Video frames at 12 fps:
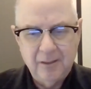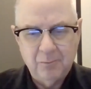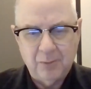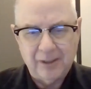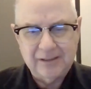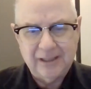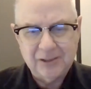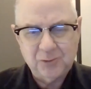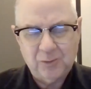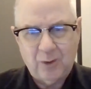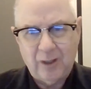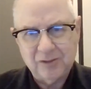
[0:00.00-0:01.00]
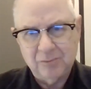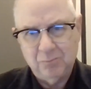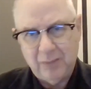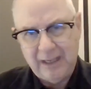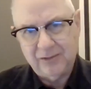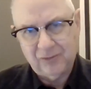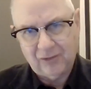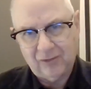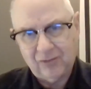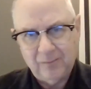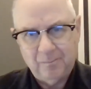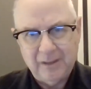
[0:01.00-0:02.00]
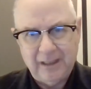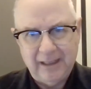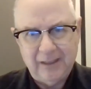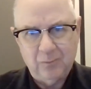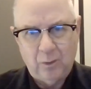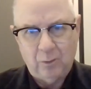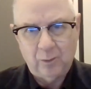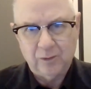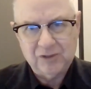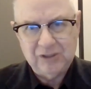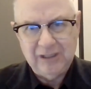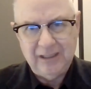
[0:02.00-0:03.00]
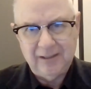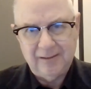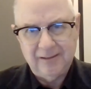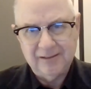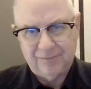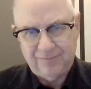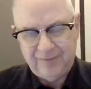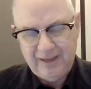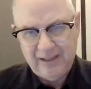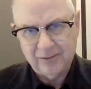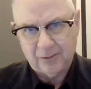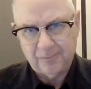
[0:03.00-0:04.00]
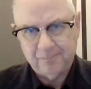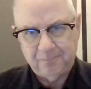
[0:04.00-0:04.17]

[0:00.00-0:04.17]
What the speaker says: But it does require some basics. And what we're seeing is a failure